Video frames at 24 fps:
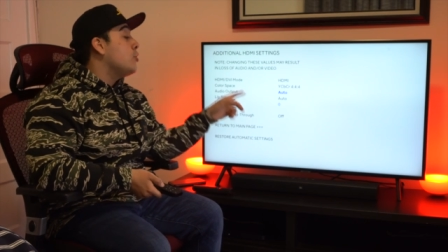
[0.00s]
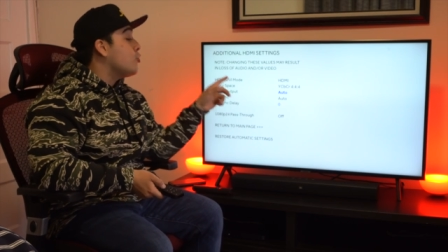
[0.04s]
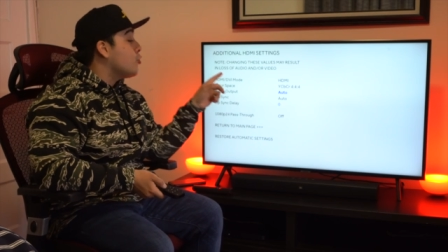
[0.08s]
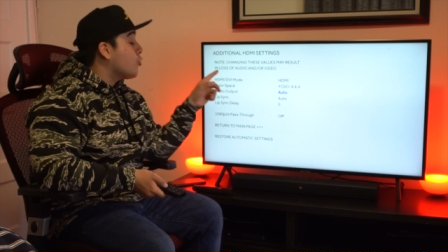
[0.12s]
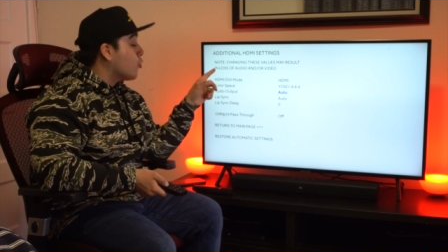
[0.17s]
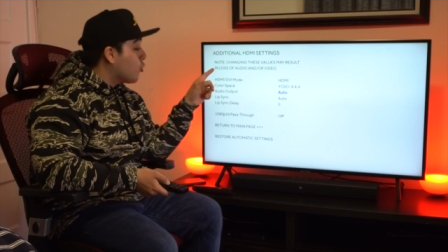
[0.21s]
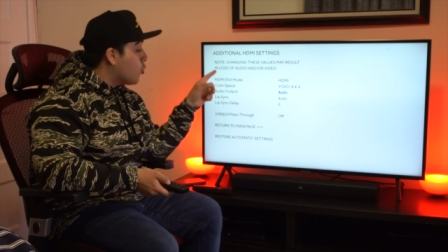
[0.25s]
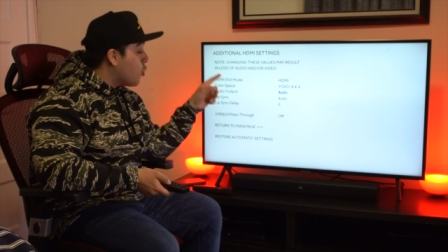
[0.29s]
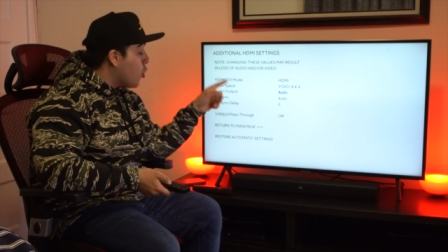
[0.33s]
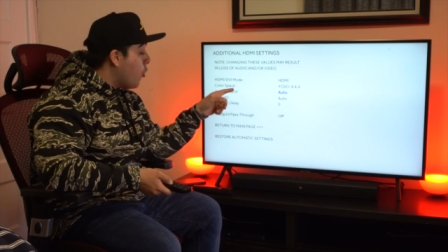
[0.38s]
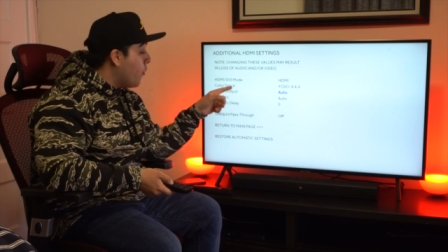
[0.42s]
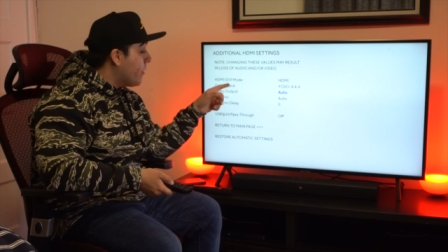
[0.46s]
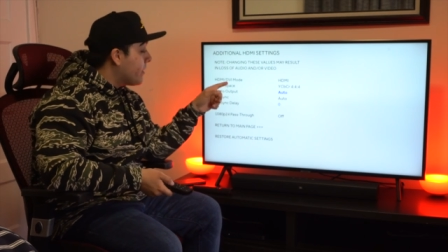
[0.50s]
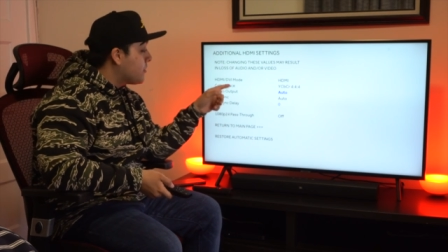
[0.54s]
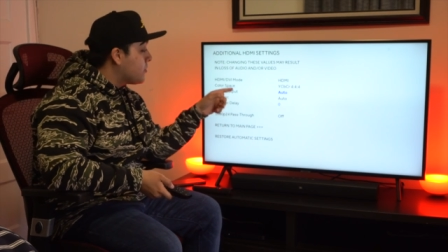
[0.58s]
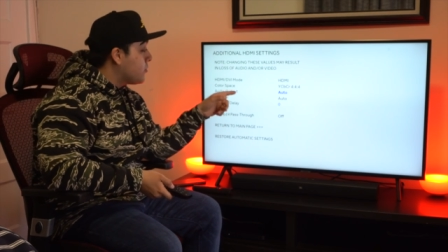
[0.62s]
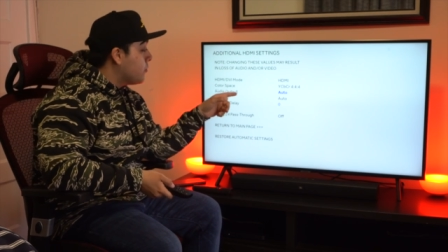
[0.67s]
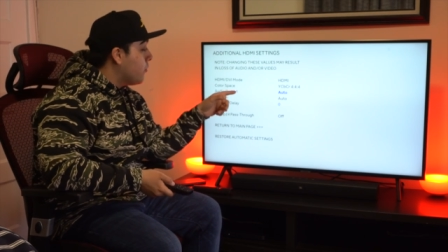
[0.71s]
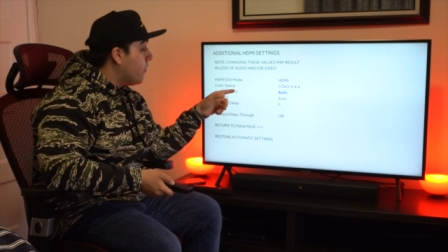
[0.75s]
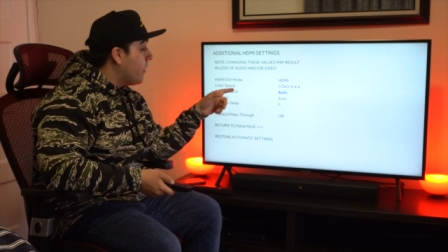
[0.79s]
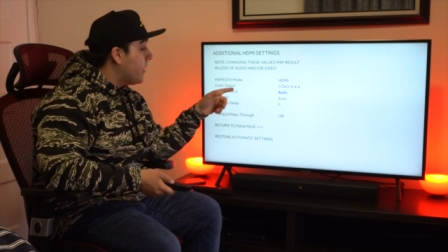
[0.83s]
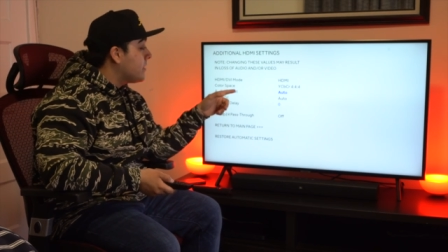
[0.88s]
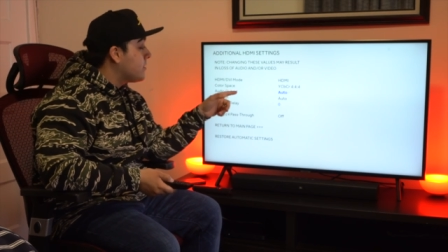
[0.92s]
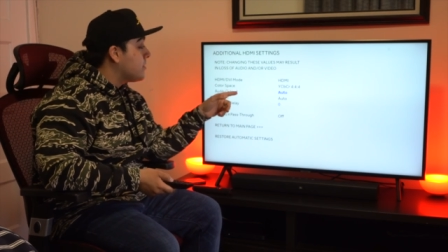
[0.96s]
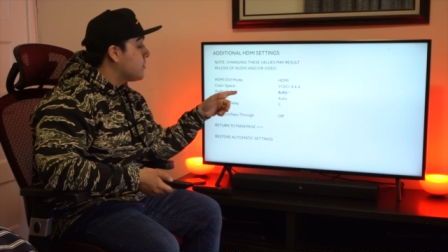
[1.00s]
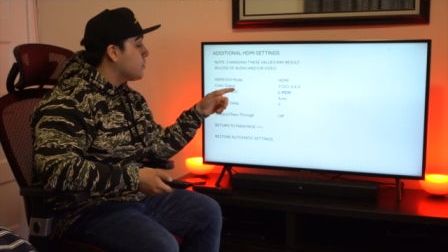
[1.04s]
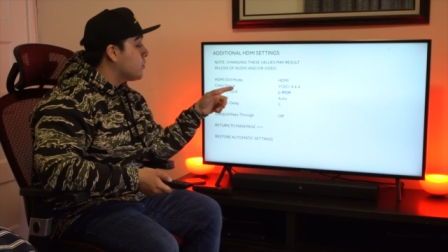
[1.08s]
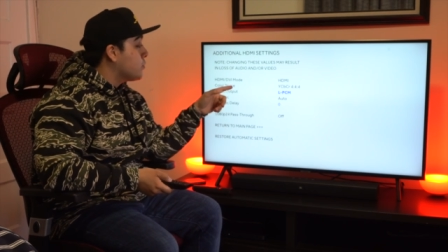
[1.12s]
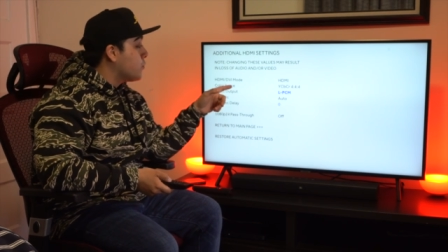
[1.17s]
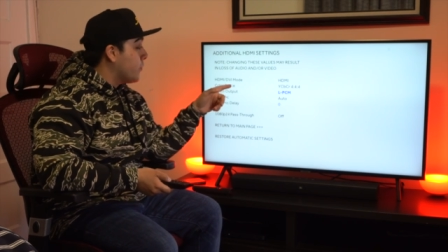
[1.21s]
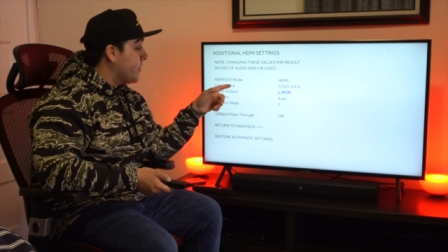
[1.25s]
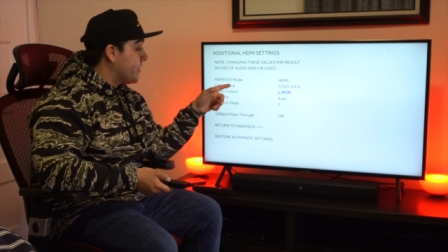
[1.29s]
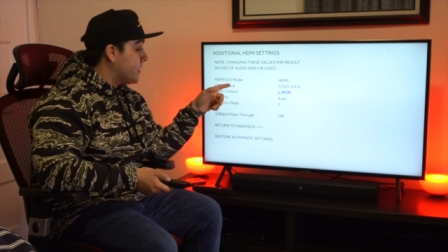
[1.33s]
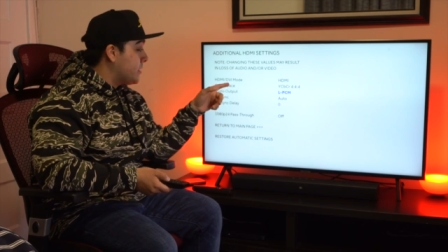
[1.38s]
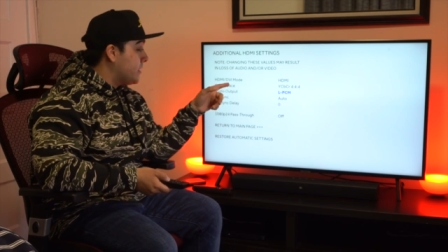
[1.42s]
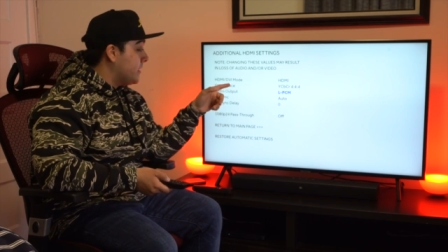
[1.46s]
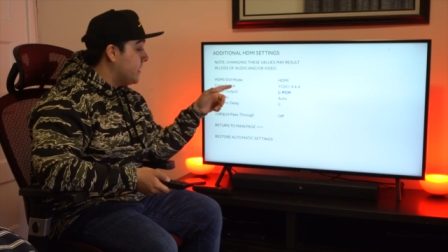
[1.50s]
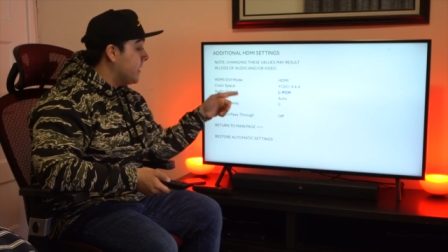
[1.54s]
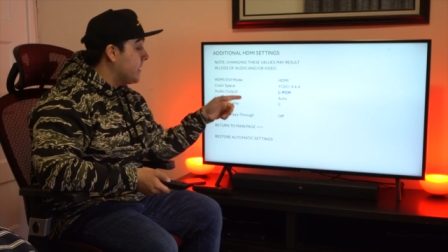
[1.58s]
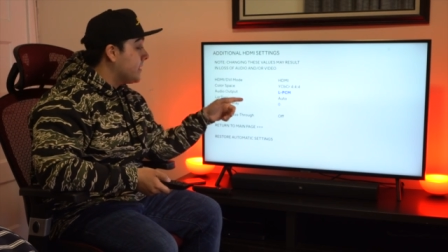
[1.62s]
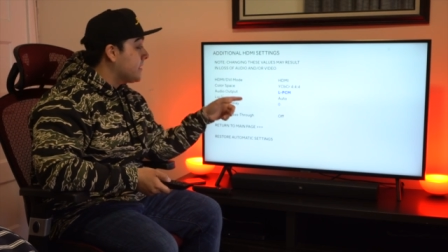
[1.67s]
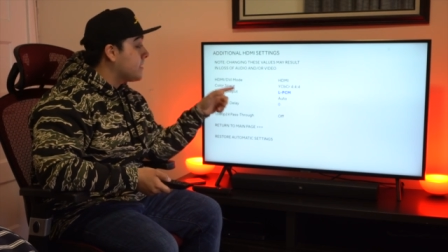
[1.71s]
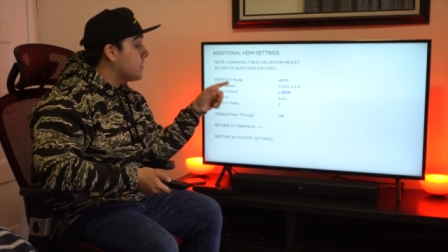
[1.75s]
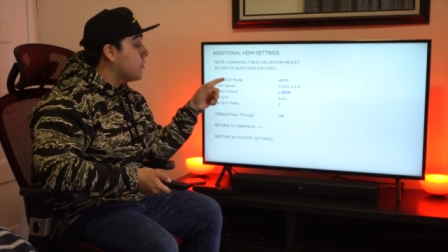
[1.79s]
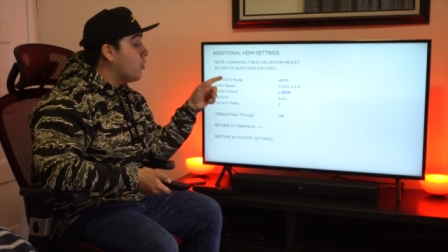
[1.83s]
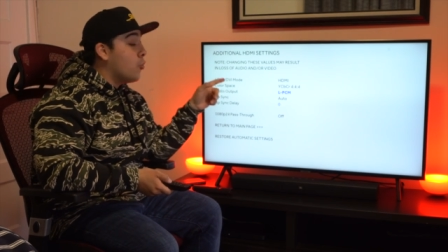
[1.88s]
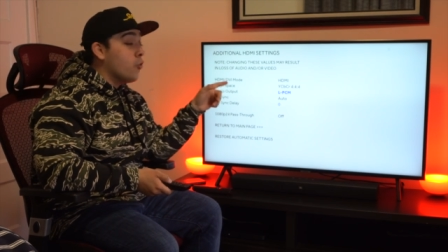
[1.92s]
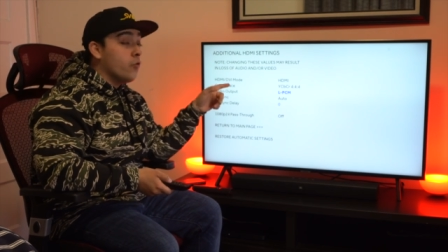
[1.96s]
You're going to want to switch
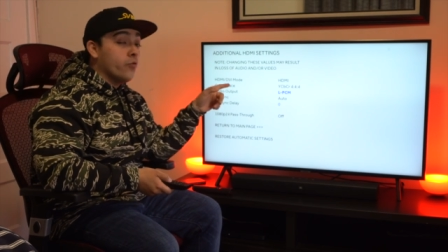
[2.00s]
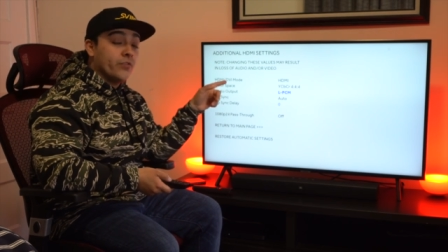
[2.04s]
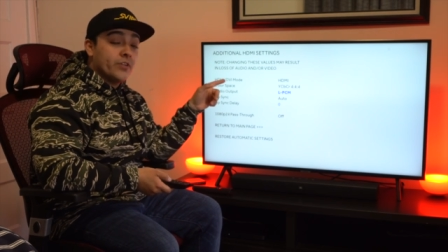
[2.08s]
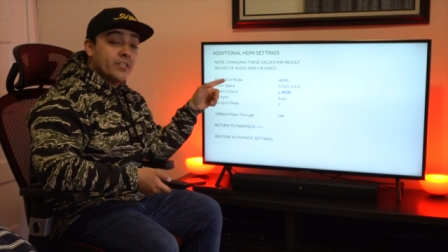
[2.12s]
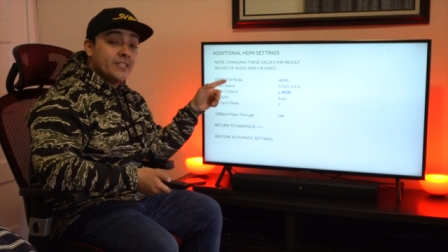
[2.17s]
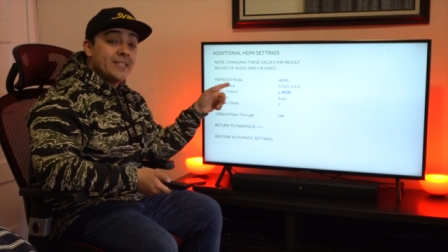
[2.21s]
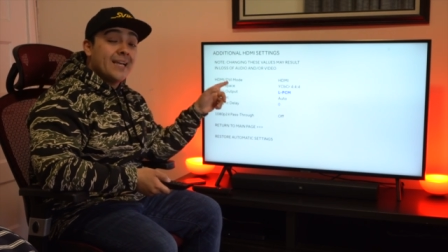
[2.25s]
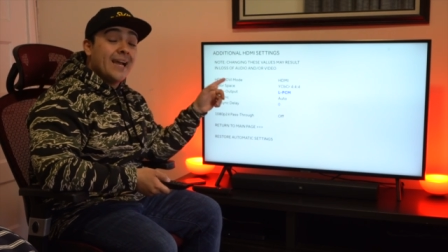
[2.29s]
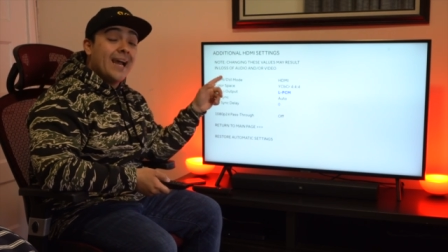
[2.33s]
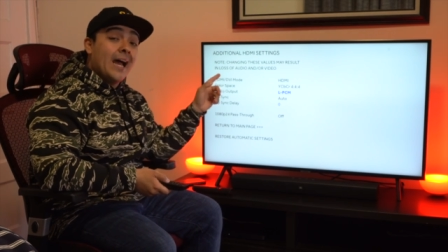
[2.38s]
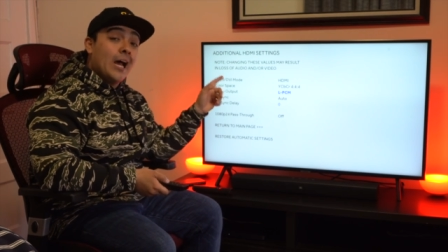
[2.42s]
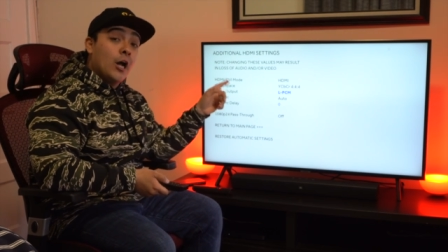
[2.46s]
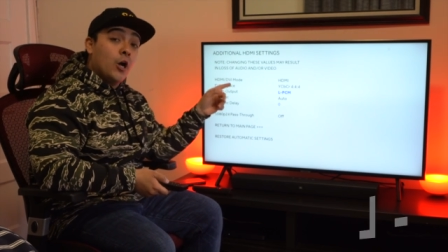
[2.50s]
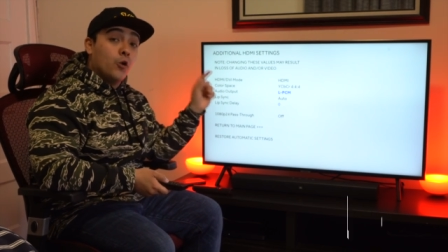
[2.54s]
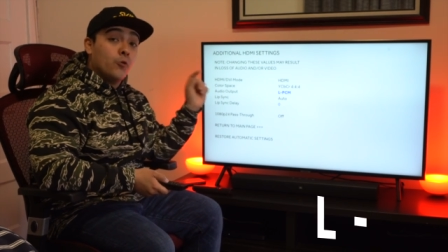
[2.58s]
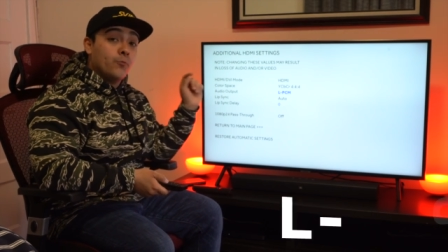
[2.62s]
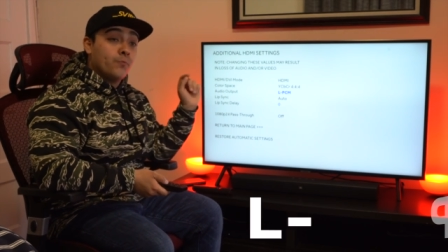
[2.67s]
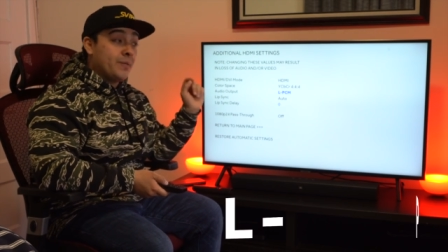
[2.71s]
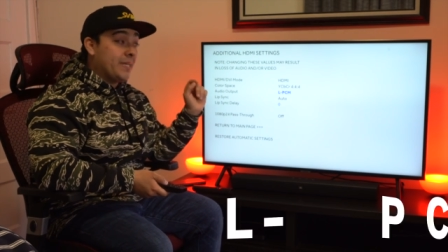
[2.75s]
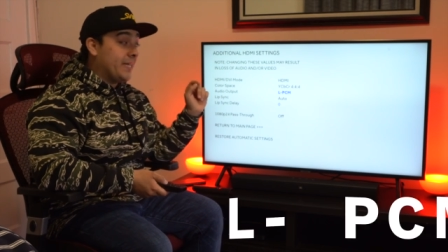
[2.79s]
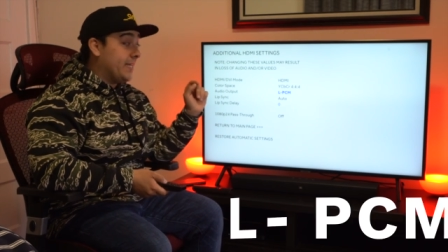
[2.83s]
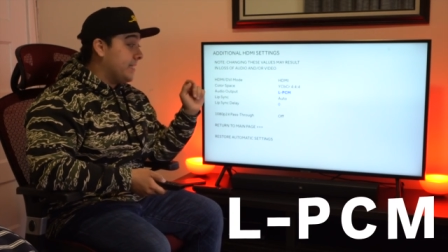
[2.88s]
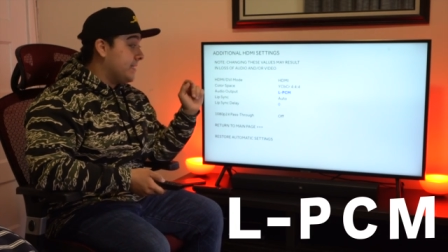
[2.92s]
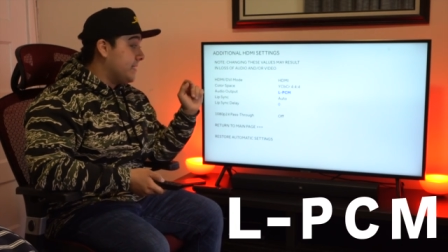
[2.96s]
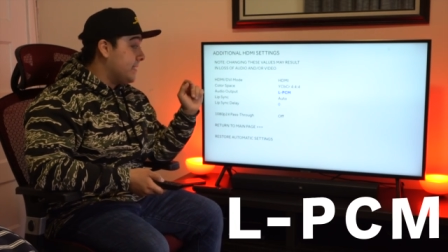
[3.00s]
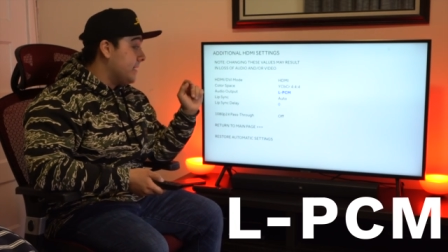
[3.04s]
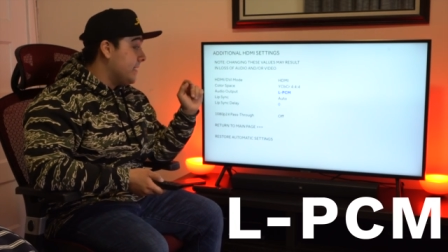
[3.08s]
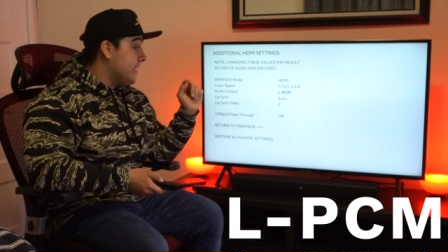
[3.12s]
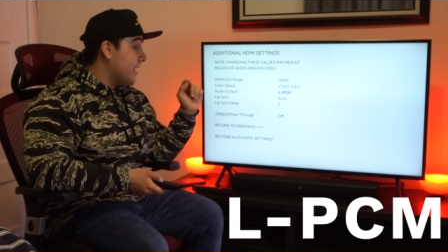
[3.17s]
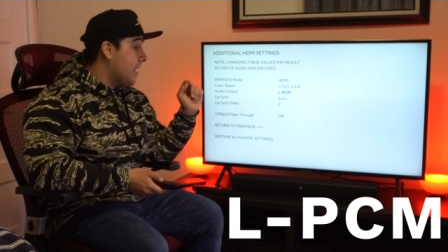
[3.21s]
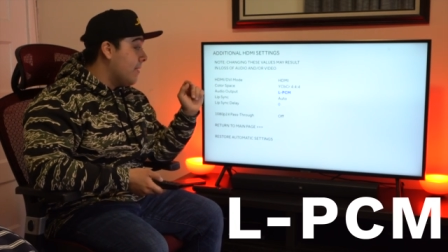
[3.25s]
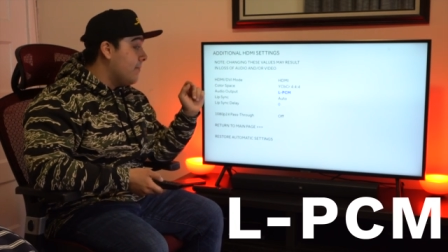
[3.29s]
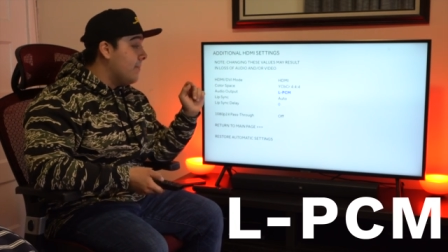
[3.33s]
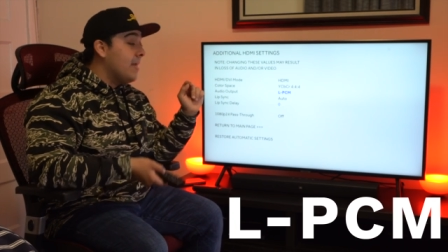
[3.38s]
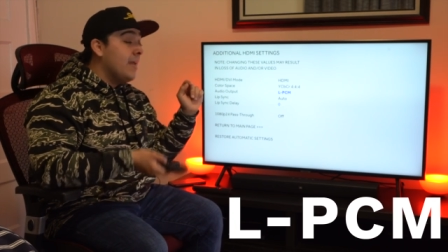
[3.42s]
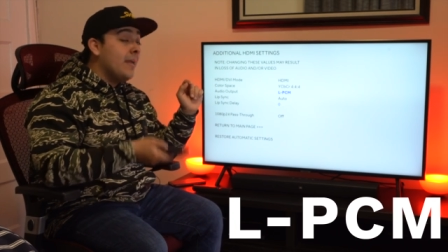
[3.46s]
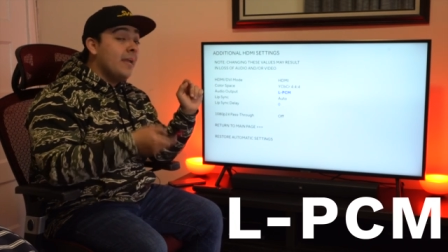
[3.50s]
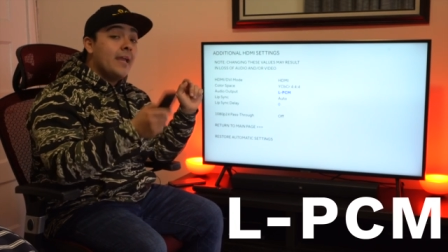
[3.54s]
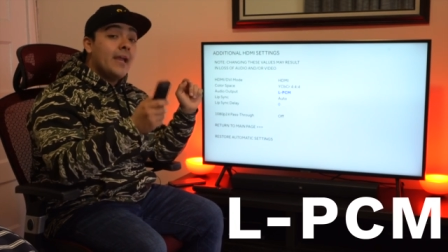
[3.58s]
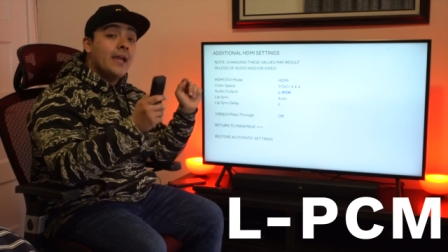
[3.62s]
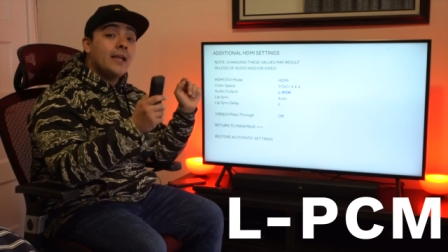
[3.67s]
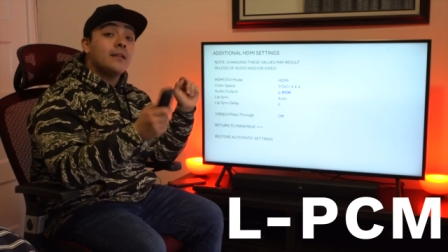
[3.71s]
this over to LPCM